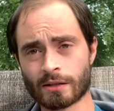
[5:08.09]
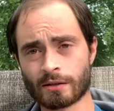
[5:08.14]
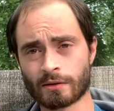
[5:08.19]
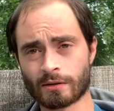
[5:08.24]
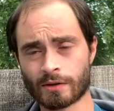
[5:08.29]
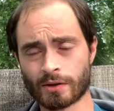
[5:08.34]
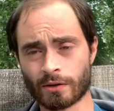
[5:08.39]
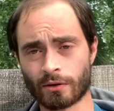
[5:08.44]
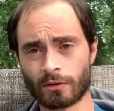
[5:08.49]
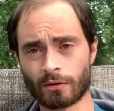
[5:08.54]

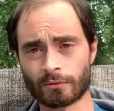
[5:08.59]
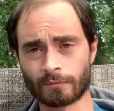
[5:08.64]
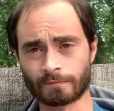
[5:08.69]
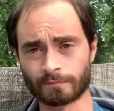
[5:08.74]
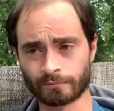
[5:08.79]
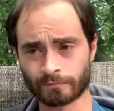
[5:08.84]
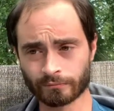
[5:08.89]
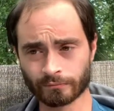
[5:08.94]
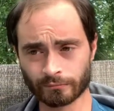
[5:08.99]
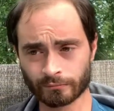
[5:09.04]
So
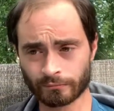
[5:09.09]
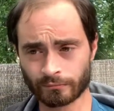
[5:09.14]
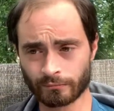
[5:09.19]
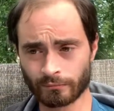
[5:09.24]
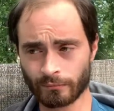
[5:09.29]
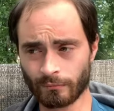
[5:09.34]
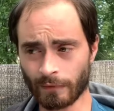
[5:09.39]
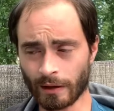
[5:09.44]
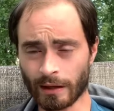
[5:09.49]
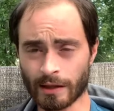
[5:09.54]

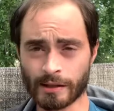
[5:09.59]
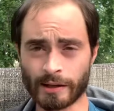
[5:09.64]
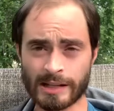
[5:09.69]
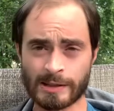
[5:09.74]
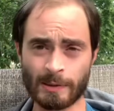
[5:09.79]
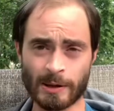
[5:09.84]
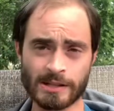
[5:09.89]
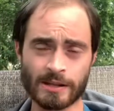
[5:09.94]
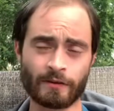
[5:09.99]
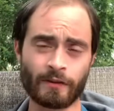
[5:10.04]
it's not
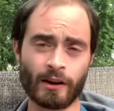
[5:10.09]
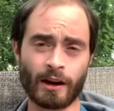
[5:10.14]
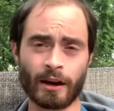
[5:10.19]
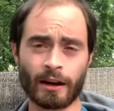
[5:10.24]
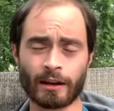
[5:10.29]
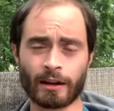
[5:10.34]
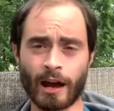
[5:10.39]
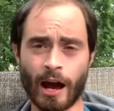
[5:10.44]
specifying